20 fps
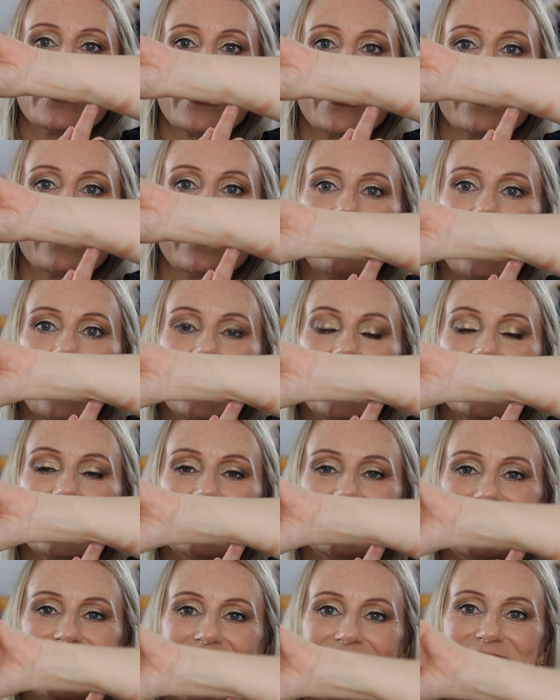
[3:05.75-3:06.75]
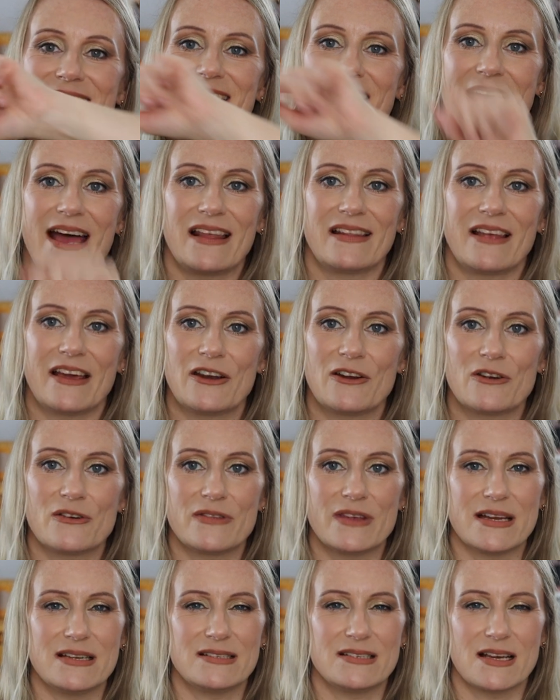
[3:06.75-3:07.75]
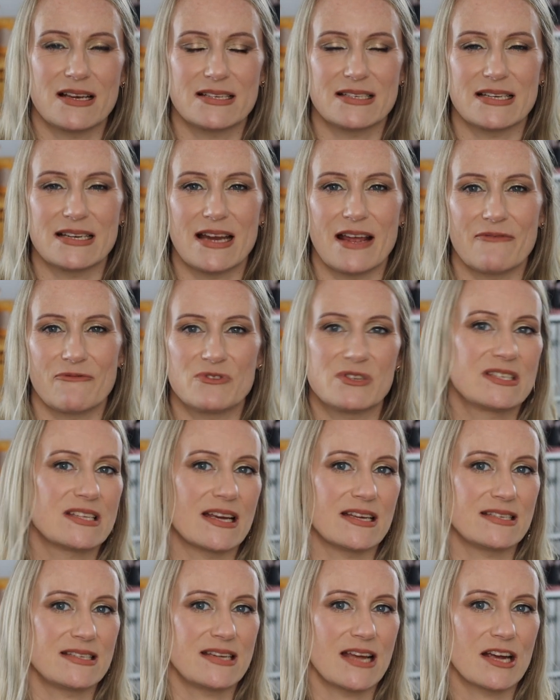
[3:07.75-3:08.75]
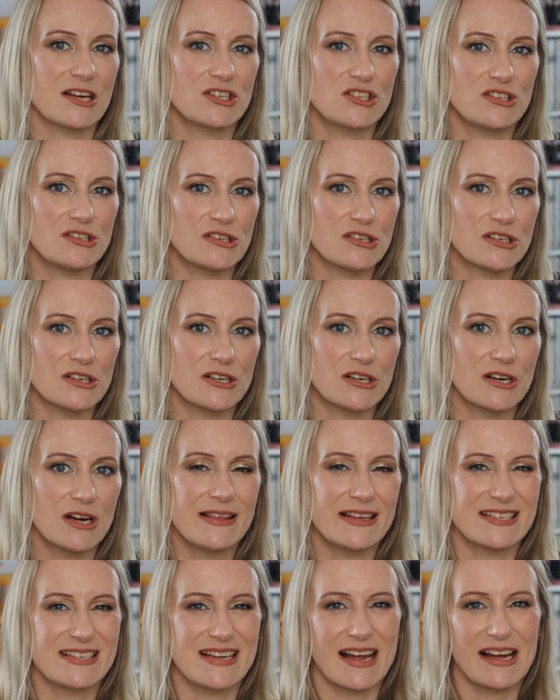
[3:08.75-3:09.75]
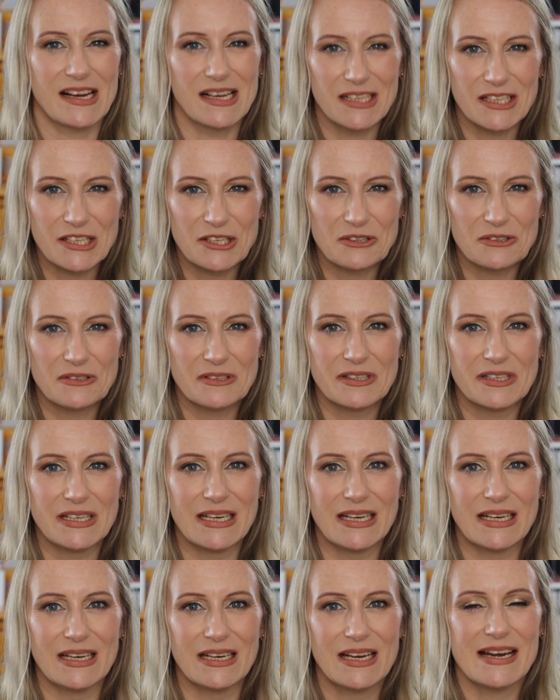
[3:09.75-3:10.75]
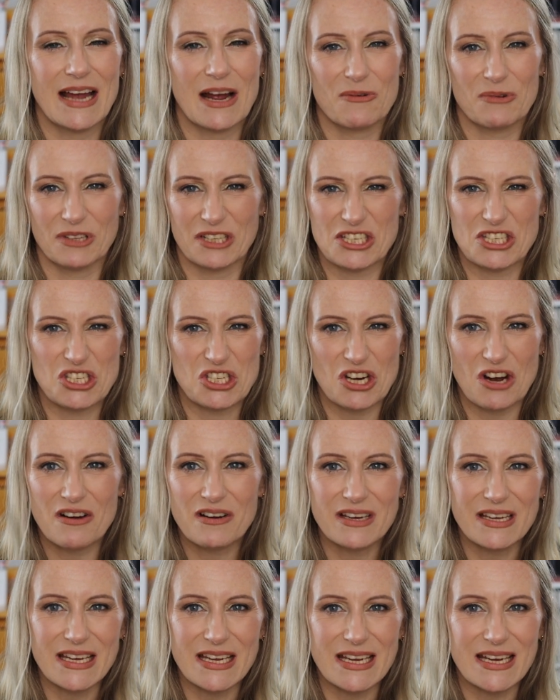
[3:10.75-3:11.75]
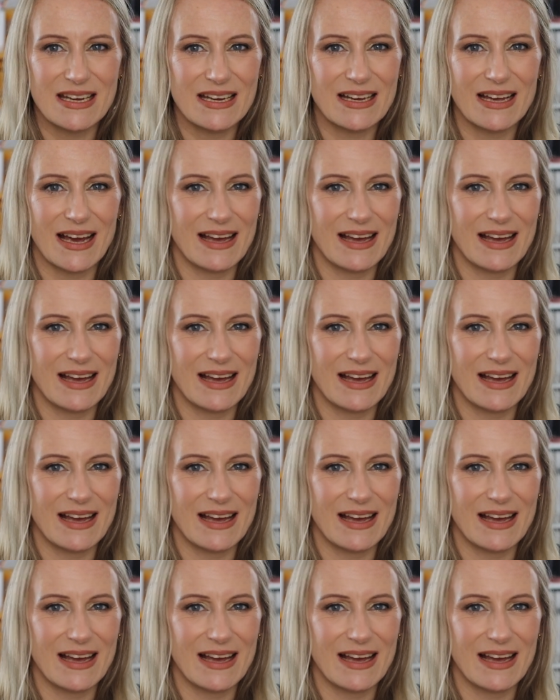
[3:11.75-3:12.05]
and I like an intense highlighter that doesn't emphasize texture, that's not glittery, not really chunky.